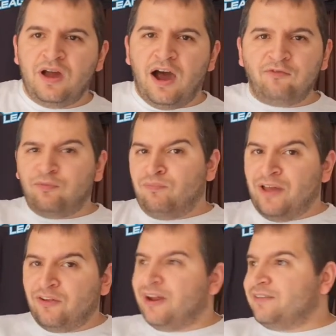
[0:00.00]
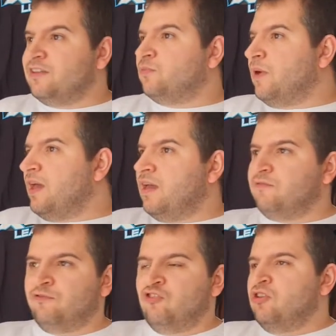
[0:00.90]
I've interacted with
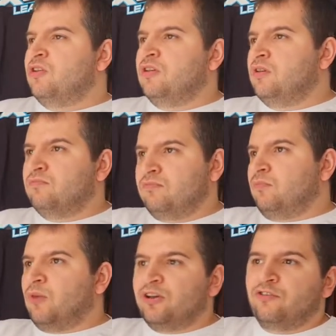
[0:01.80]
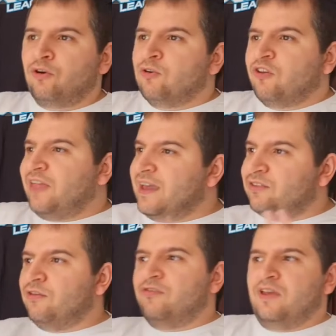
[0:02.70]
Monkeytron
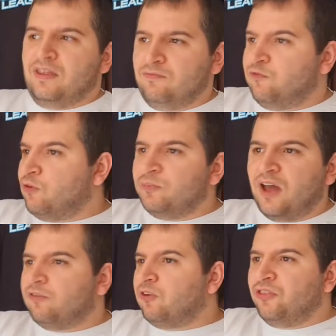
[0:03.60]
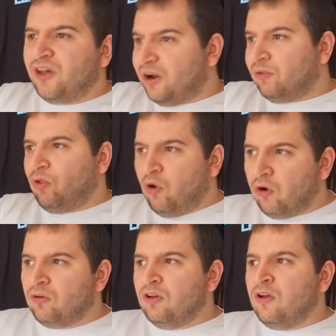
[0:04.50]
Collective and Foam Dart Thunder a
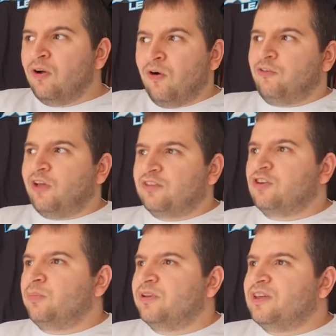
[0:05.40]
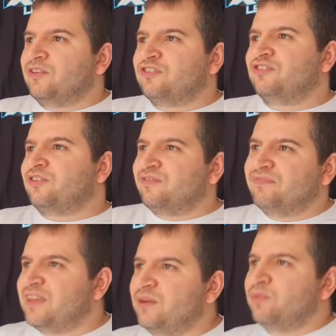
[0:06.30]
lot over the last couple of years, so
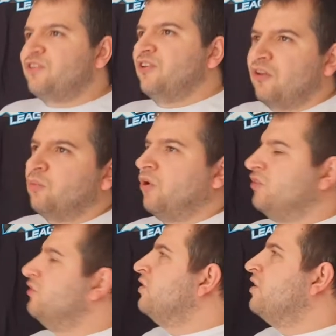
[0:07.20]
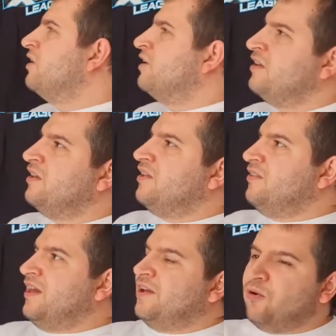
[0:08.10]
here was another one
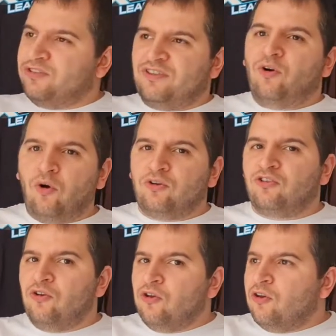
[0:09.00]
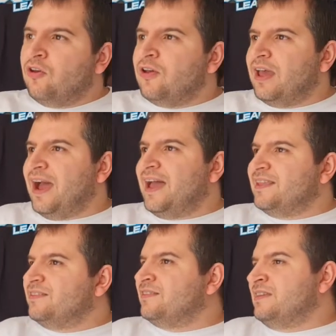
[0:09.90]
that I got to talk to and